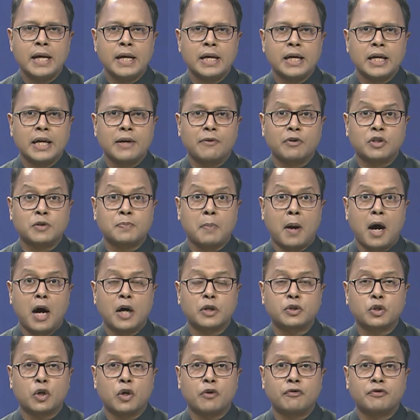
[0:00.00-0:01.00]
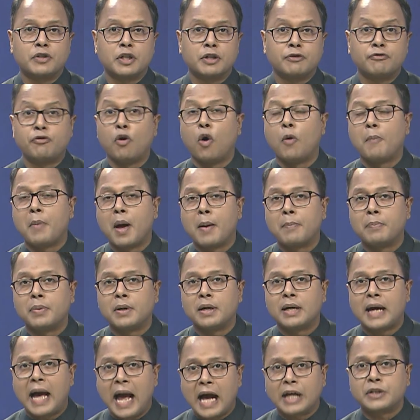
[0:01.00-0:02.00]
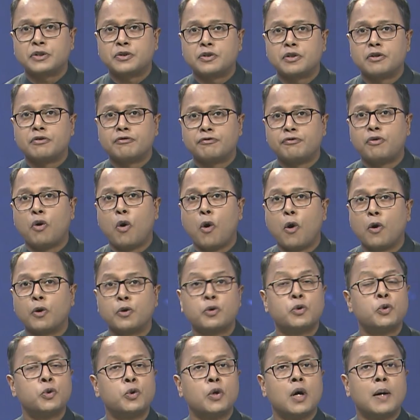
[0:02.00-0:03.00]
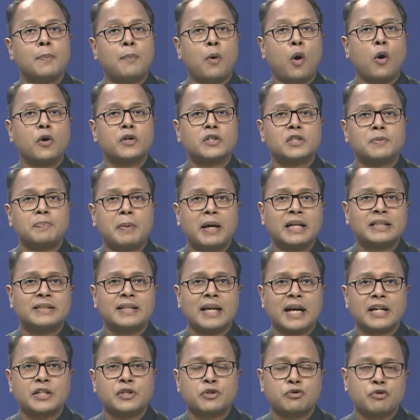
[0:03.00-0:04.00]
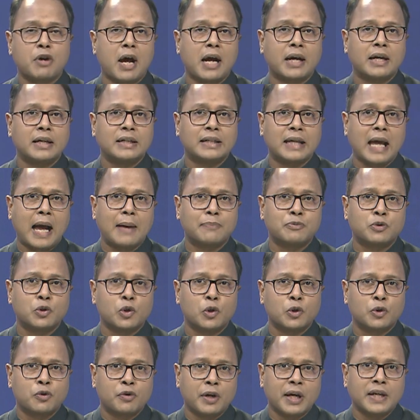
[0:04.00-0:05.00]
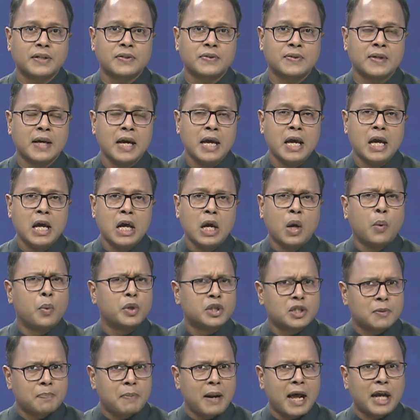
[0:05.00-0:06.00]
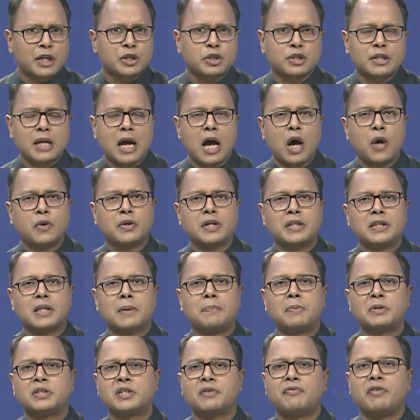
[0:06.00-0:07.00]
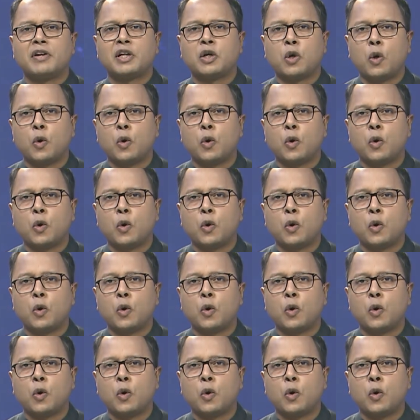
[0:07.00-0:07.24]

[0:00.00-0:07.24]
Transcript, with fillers: He was part of the four-member Axiom four crew aboard SpaceX Dragon capsule Grace, which splashed down in the Pacific